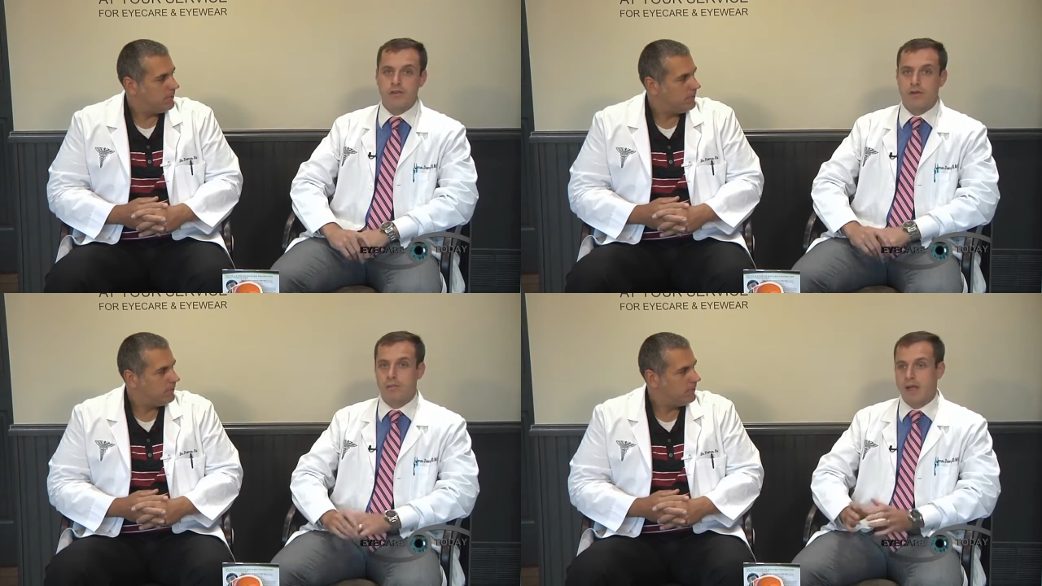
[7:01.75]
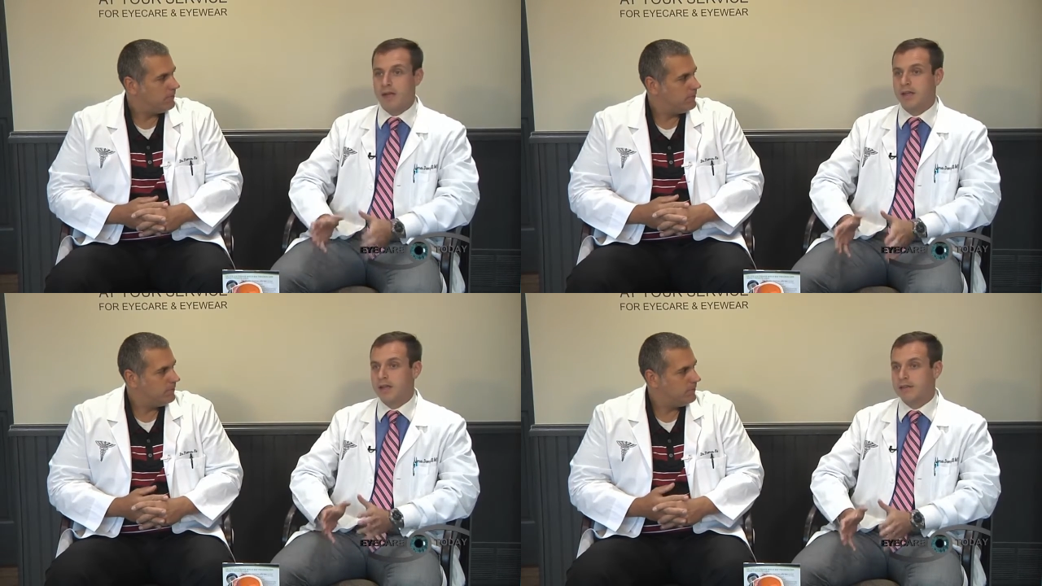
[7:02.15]

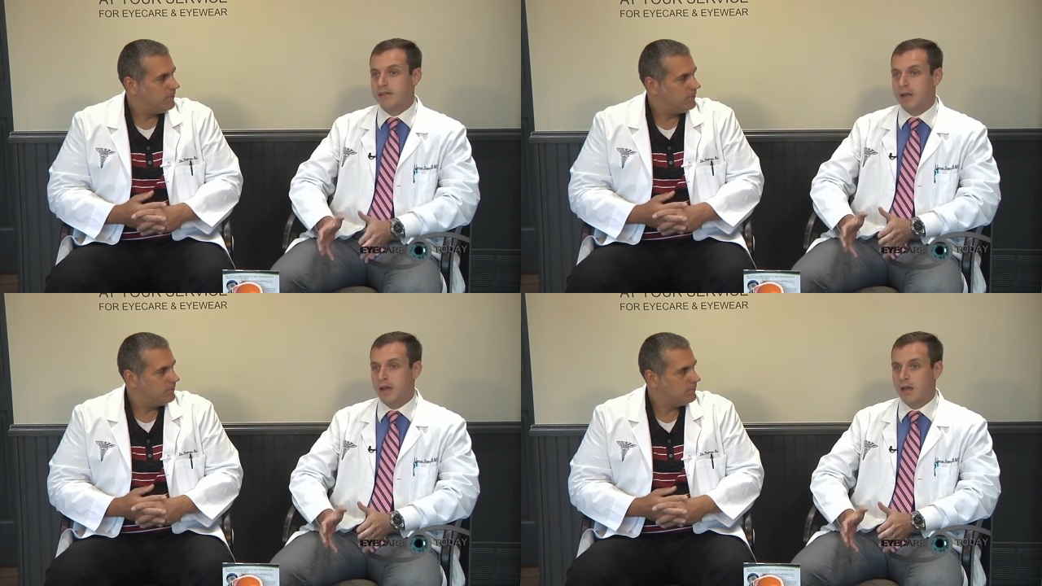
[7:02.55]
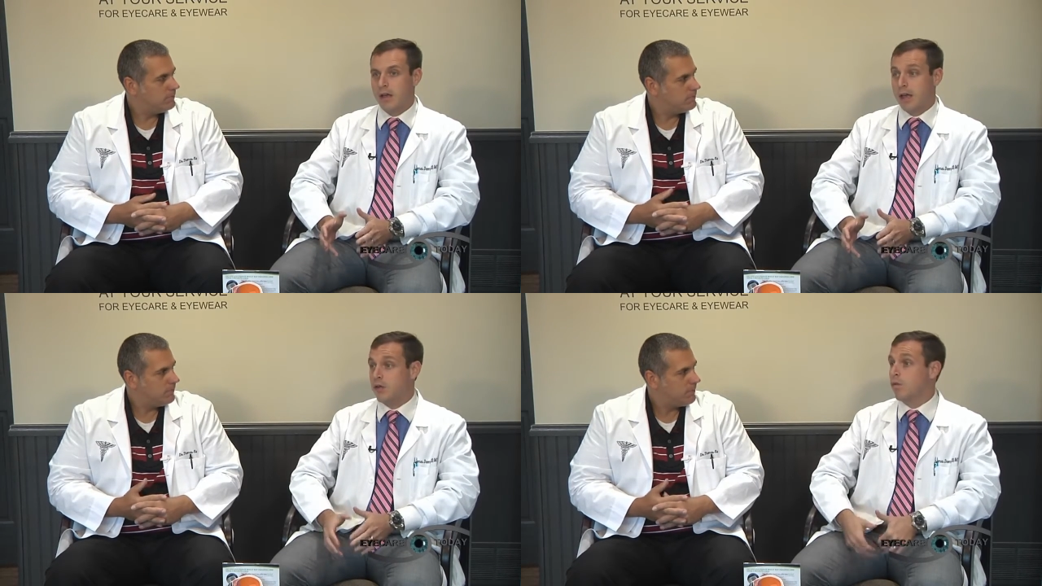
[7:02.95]
Speaker 1: tremendous uh,
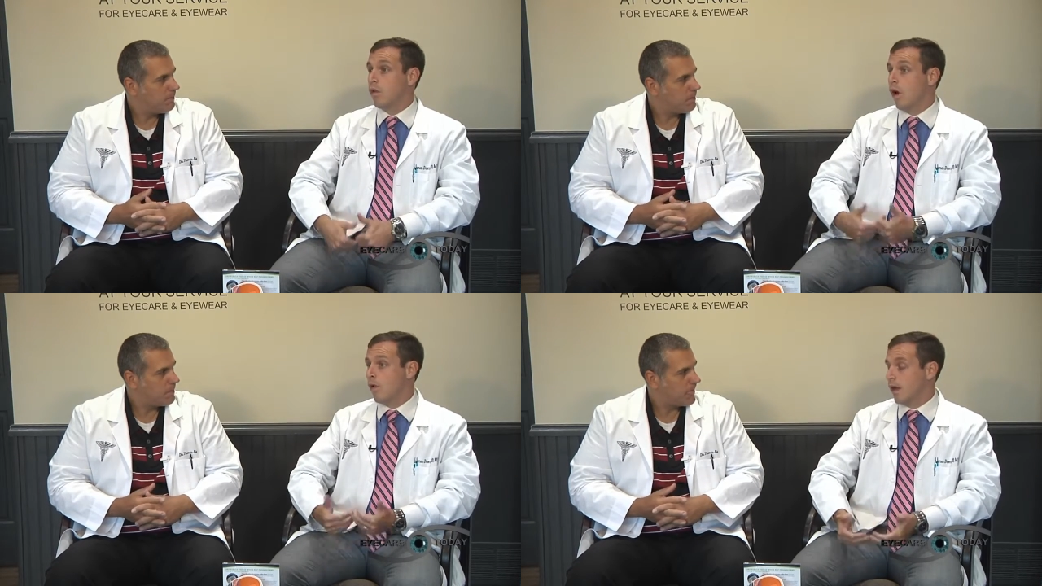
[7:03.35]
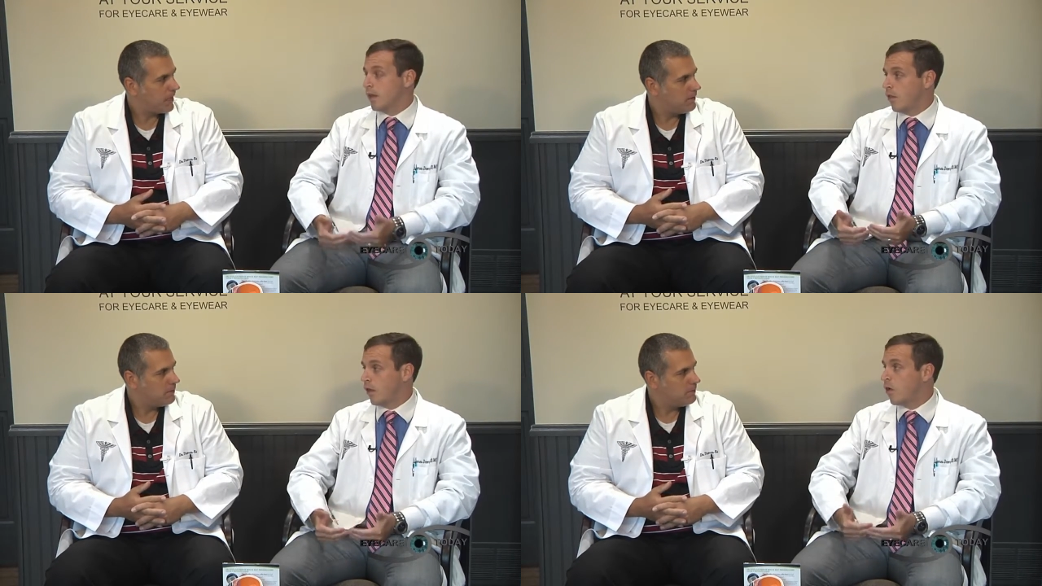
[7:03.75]
and
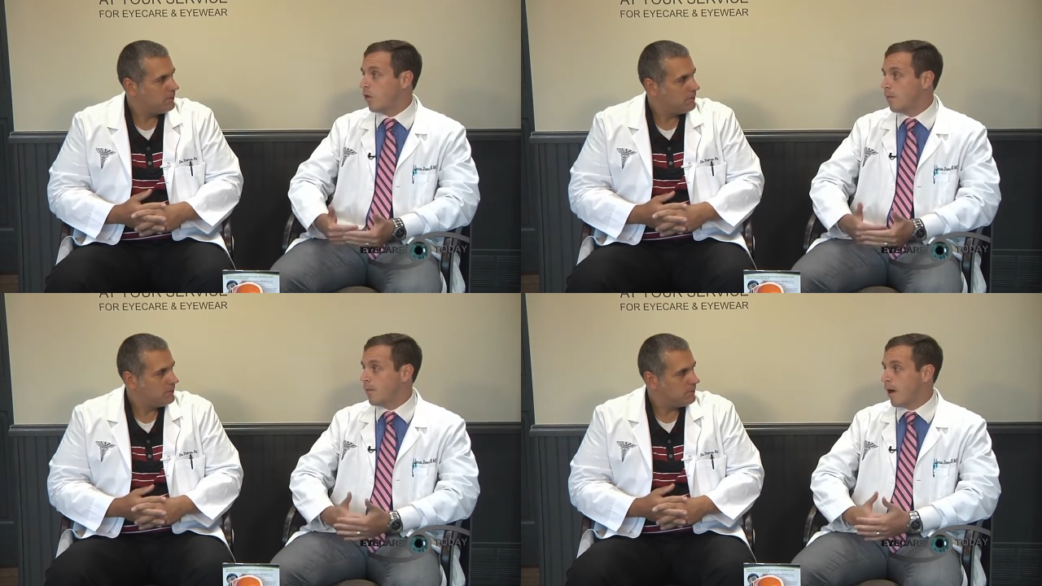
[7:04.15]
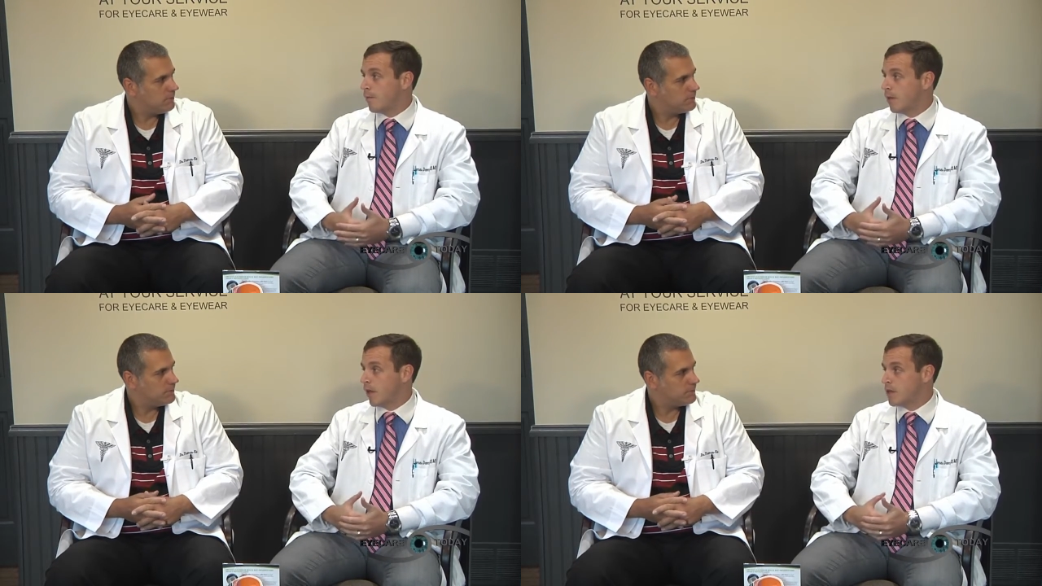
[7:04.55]
growing glaucoma
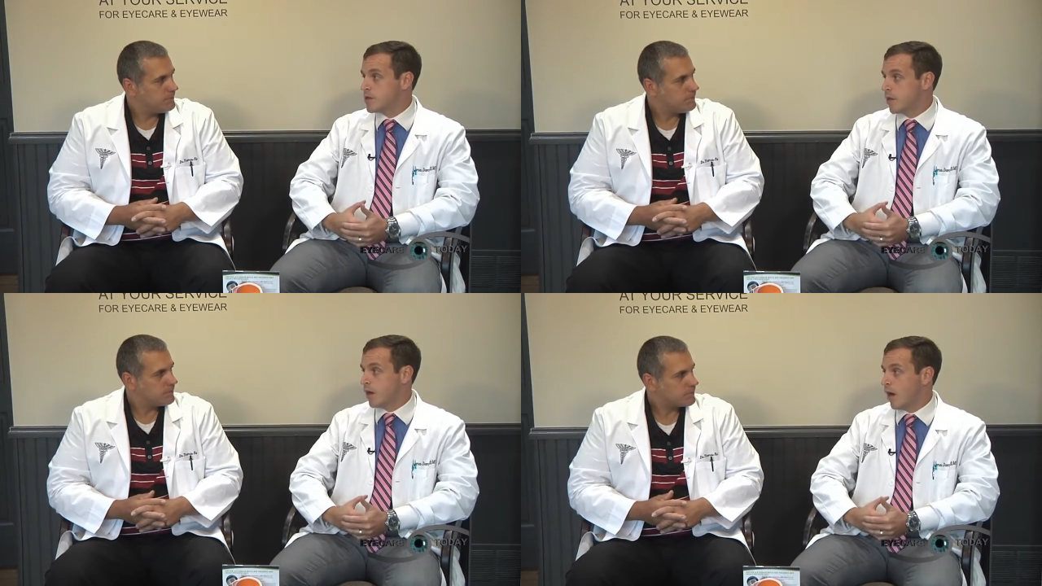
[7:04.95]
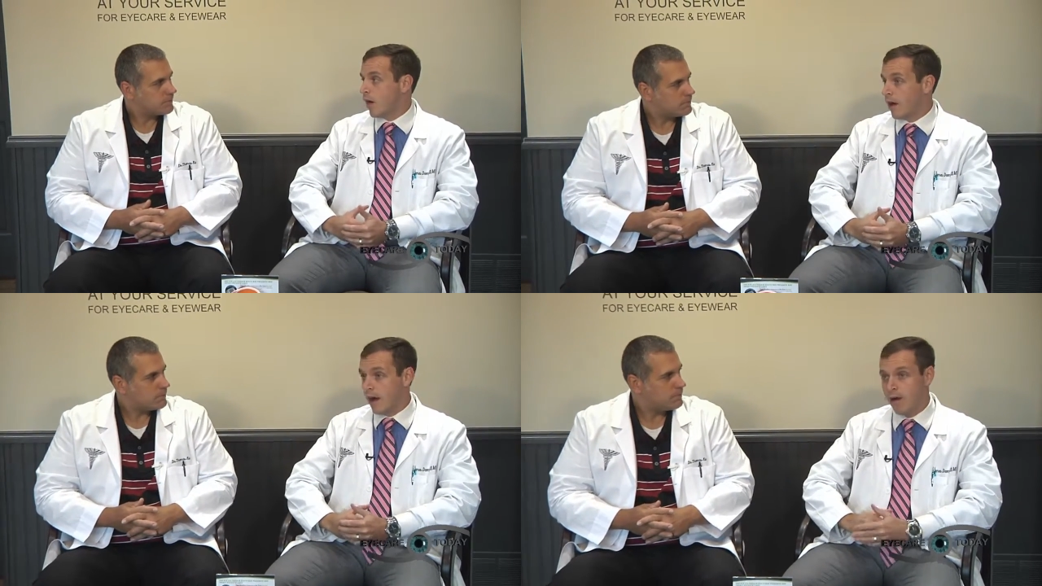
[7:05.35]
population in
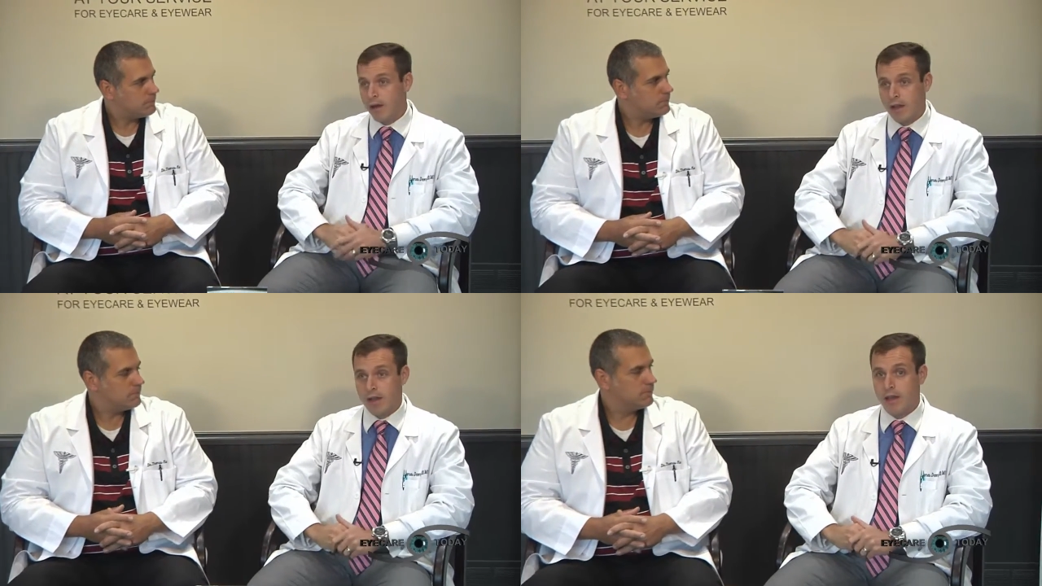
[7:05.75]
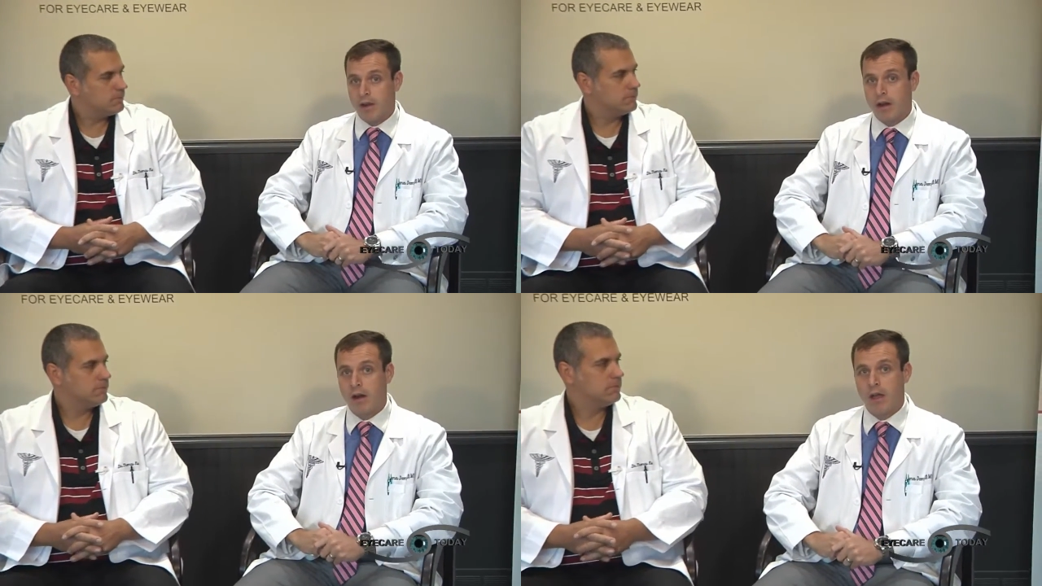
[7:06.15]
our area
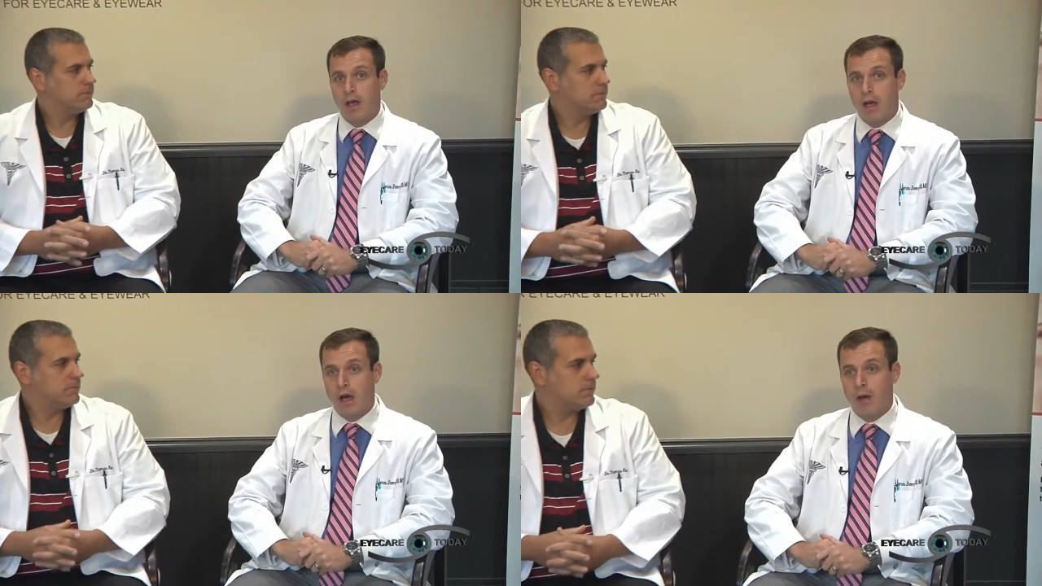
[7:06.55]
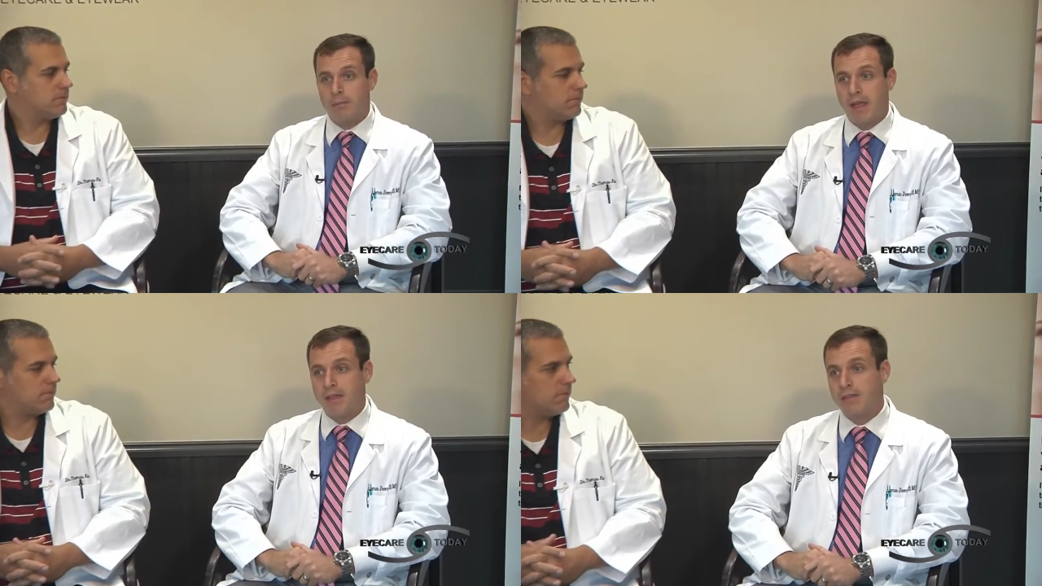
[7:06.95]
here. Um, and